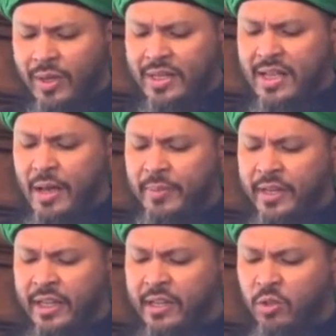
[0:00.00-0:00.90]
what is
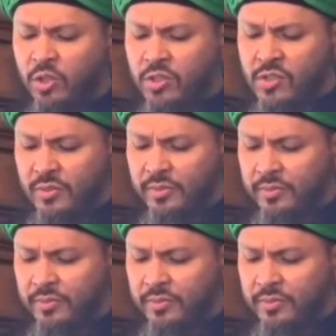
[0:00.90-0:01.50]
happening in Quds.